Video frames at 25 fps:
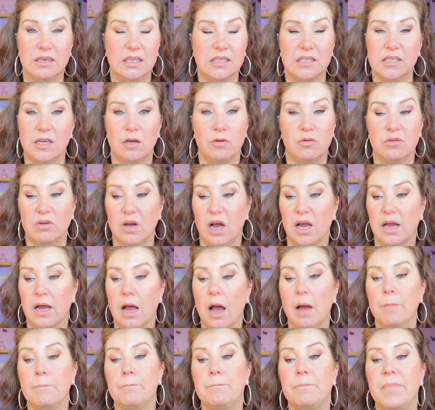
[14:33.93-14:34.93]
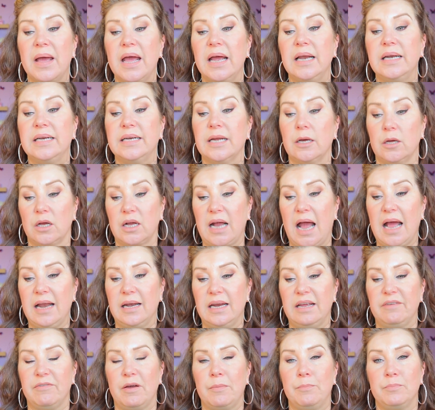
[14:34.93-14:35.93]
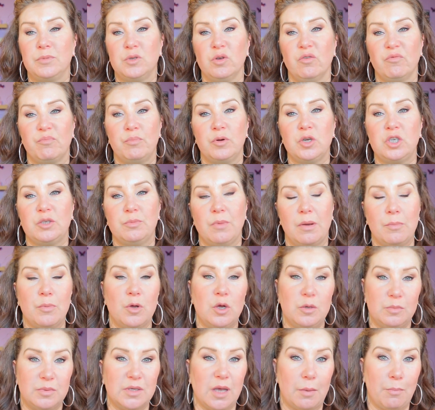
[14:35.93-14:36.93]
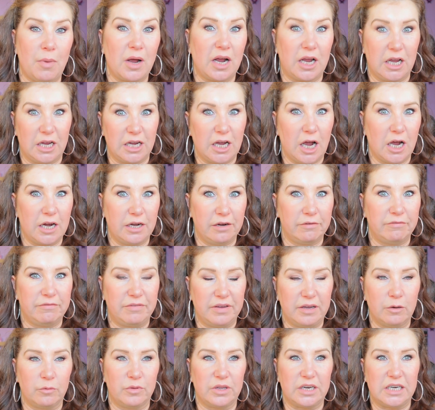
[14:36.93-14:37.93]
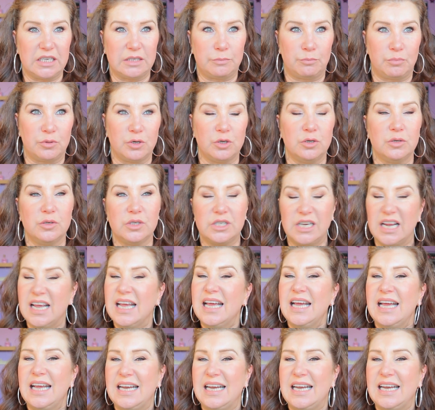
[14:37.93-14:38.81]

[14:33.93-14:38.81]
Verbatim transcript: And so I, I barely know. I can, if I sort of push my boobs up, I can kind of feel that it's bruised.